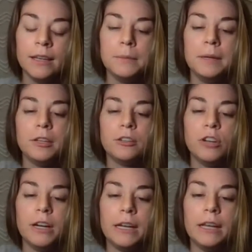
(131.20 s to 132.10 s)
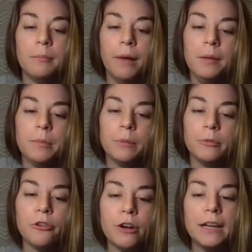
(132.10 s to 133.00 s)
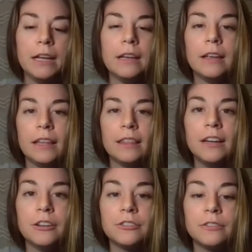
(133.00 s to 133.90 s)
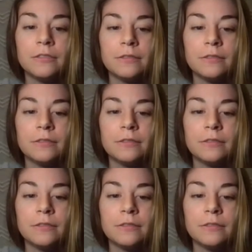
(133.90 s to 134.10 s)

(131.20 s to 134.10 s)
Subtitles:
Maybe they're trying to kick my butt before I can kick theirs.